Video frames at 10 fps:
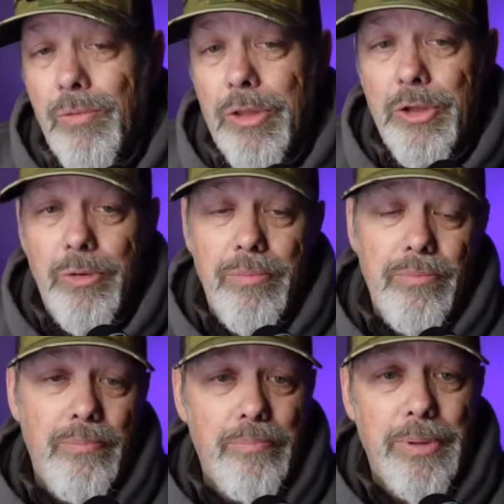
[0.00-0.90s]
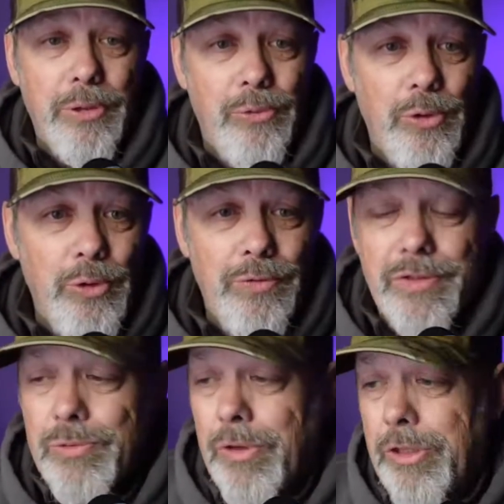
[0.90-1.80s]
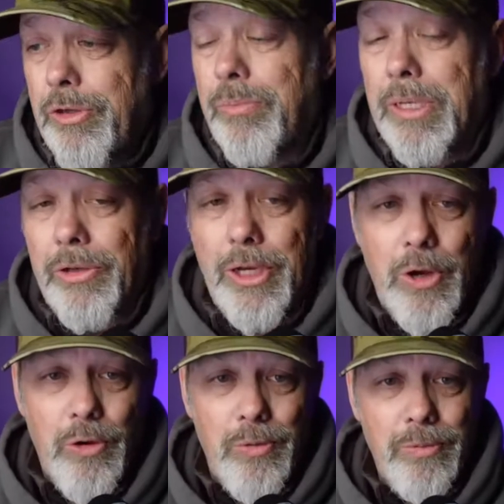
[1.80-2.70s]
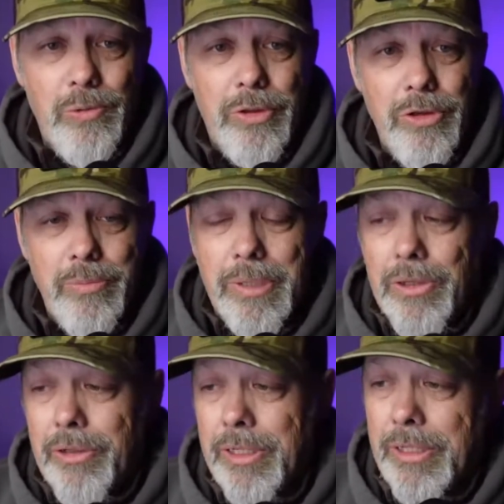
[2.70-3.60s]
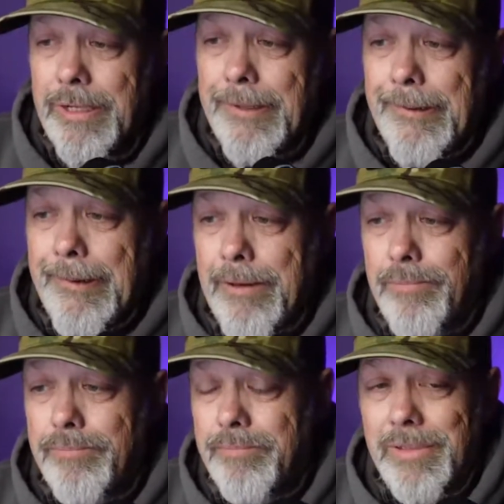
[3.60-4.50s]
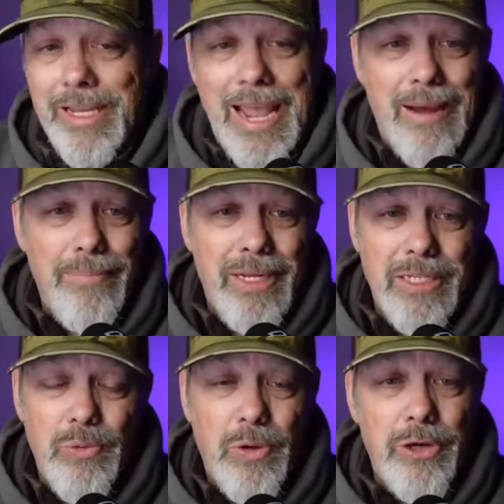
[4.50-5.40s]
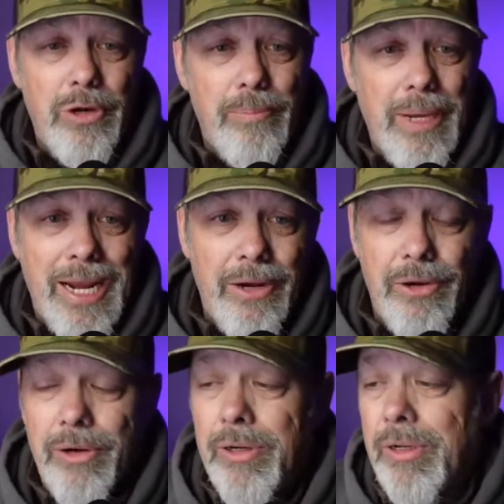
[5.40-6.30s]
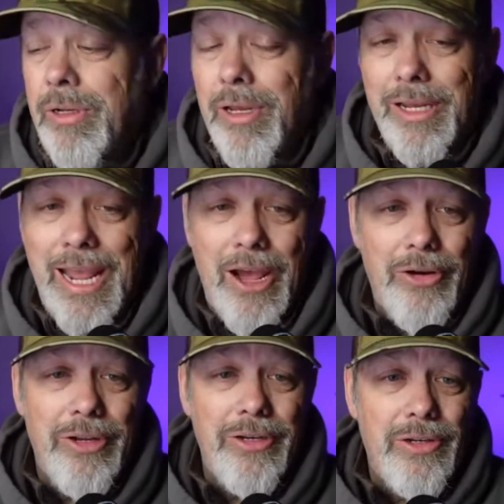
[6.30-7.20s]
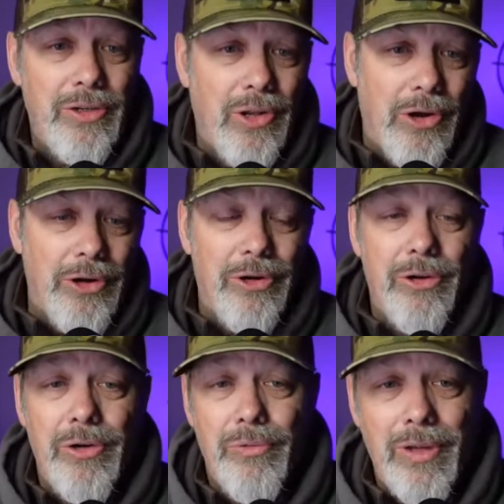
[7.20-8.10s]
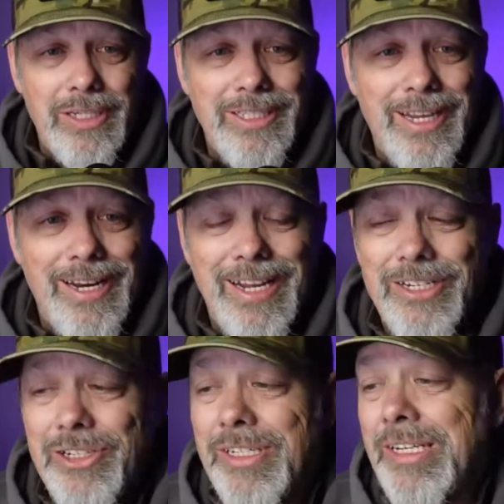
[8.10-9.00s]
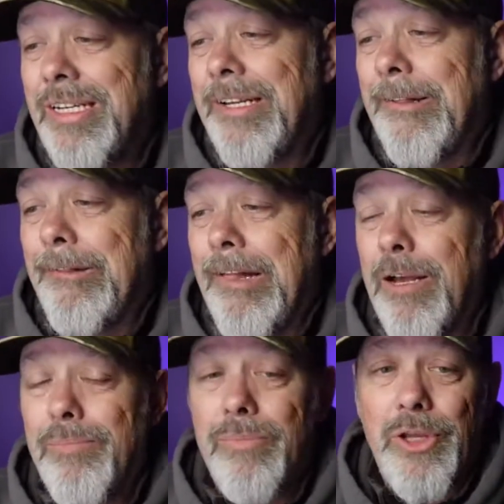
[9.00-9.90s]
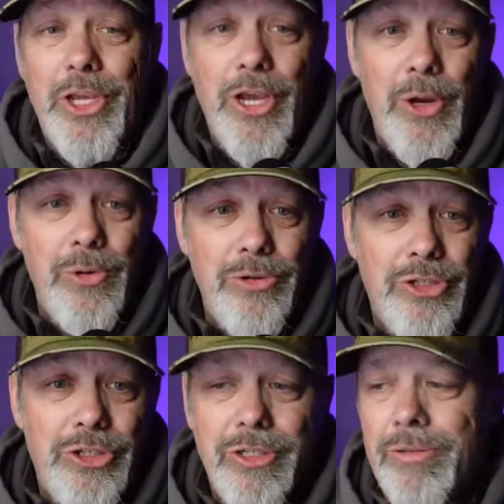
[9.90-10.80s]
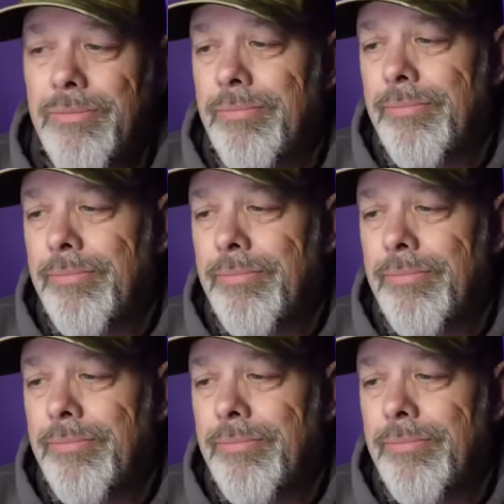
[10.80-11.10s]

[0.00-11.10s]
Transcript: whether you build roofs, whether you build homes, whether you build cabinets, whether you're a painter, accountant, lawyer, real estate agent, coach,